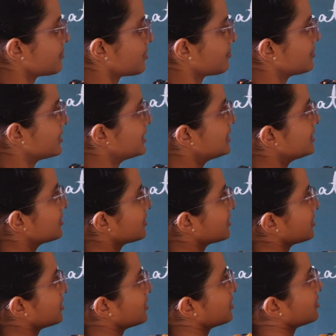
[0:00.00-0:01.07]
properly
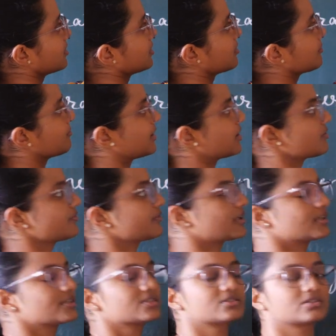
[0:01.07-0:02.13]
by your
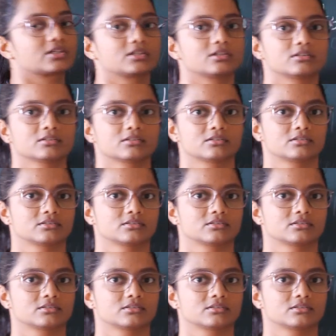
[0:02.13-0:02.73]
fitness trainer.